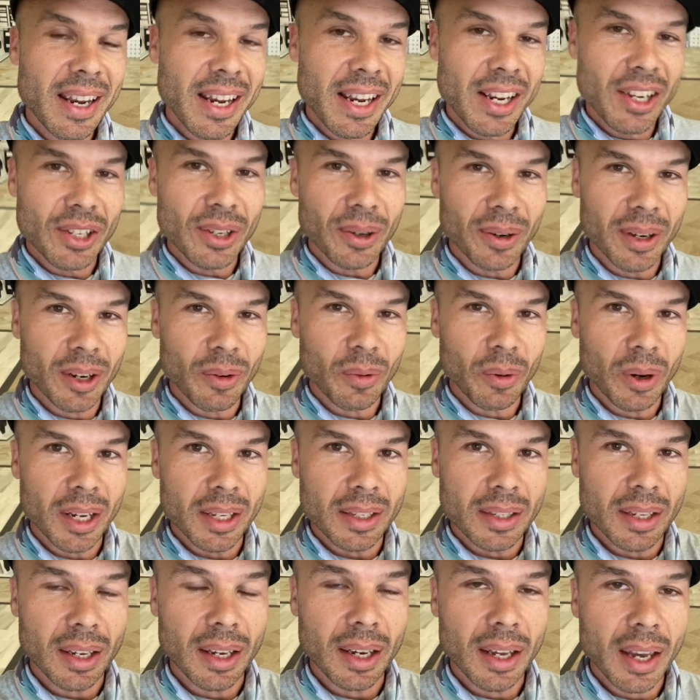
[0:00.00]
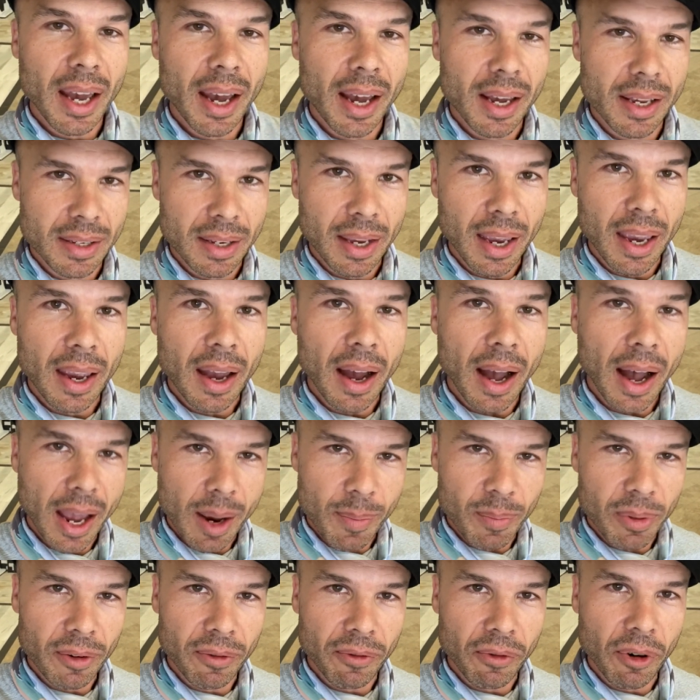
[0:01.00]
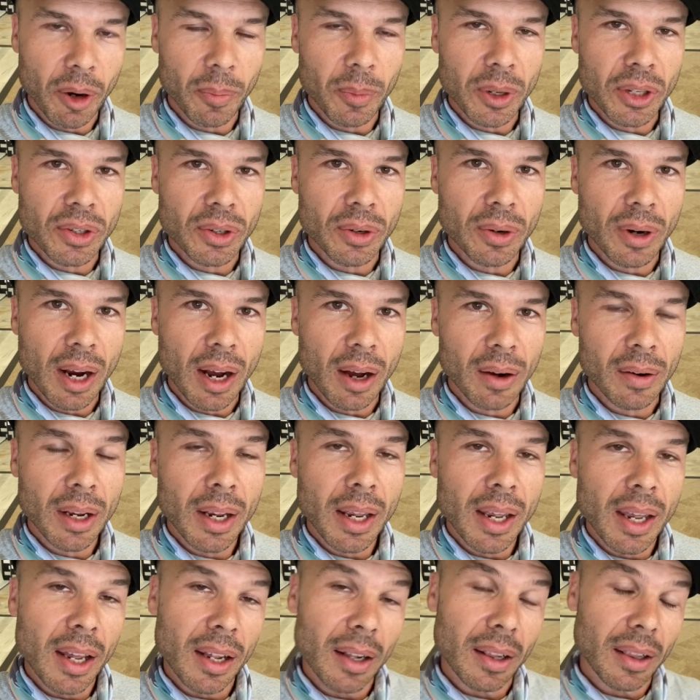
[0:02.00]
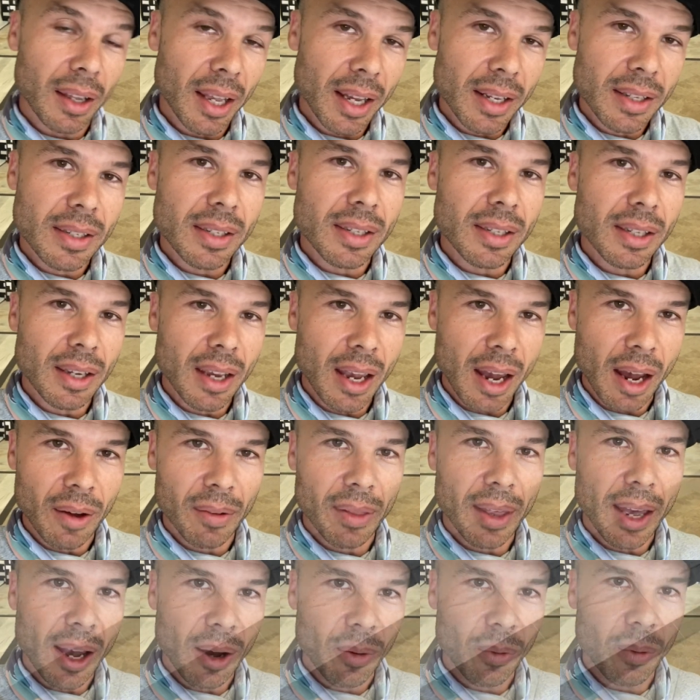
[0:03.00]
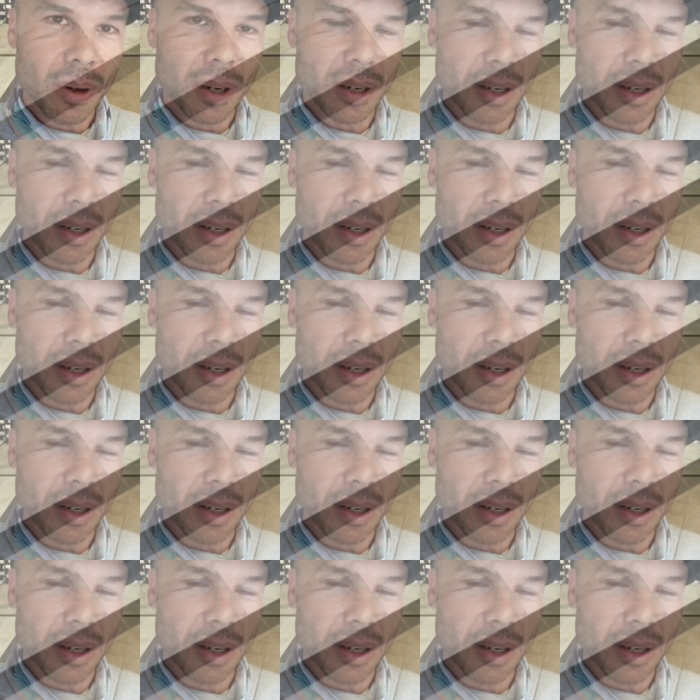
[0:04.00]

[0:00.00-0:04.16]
So anyways, it has a high performance grout. Let's see how that one